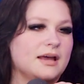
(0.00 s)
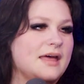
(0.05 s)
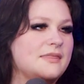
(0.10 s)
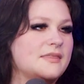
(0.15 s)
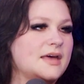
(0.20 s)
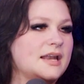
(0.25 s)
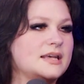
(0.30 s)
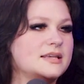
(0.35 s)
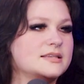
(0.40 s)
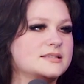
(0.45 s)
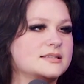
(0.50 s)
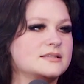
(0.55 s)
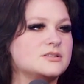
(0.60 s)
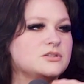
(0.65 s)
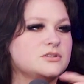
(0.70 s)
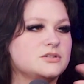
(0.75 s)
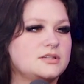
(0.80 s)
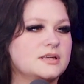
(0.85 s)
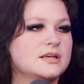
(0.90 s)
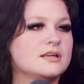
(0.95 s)
And then he
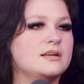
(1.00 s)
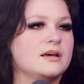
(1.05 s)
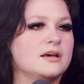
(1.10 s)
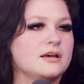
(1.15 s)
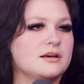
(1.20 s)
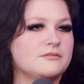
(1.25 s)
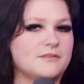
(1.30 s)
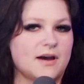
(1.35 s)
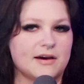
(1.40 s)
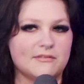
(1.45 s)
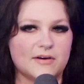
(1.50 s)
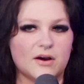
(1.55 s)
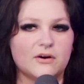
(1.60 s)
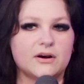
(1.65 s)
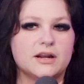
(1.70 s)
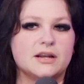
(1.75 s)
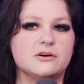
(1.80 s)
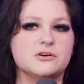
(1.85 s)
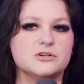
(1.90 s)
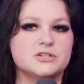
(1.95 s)
did a 5-hour
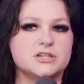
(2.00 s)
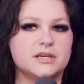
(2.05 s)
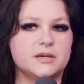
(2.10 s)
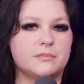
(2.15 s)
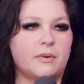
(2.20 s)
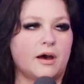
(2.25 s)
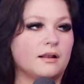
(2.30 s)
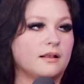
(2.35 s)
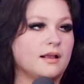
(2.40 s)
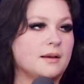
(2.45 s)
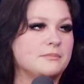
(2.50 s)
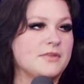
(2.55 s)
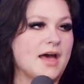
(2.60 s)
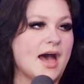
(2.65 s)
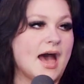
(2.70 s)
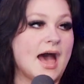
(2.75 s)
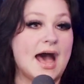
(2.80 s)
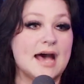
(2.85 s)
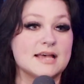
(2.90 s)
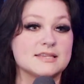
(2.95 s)
energy bottle up the
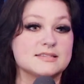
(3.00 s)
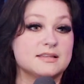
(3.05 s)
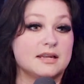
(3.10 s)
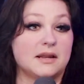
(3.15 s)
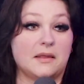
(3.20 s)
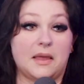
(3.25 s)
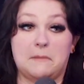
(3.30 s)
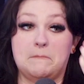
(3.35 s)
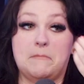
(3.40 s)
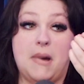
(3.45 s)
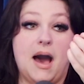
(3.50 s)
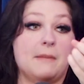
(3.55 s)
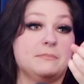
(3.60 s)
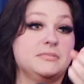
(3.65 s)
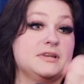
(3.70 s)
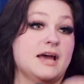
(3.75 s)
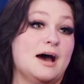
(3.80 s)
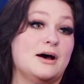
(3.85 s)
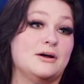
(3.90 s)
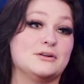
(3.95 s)
ass, and then it like popped
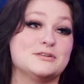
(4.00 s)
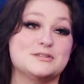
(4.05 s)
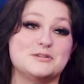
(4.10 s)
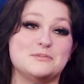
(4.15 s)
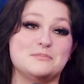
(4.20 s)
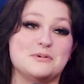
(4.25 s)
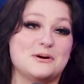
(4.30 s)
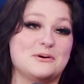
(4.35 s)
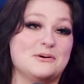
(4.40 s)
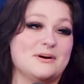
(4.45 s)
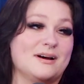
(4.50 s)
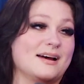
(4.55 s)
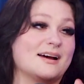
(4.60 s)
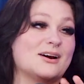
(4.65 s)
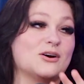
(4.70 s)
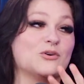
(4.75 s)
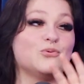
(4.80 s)
out super quick.